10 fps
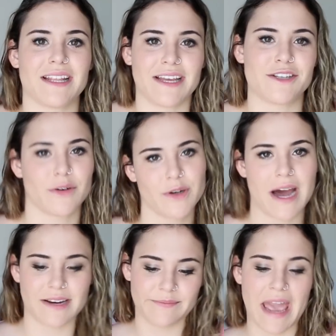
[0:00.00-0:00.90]
like don't know
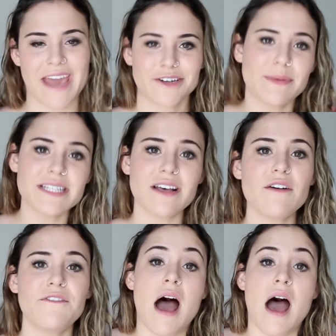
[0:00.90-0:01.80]
how to handle
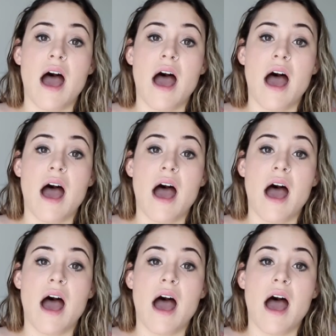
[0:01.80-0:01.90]
myself.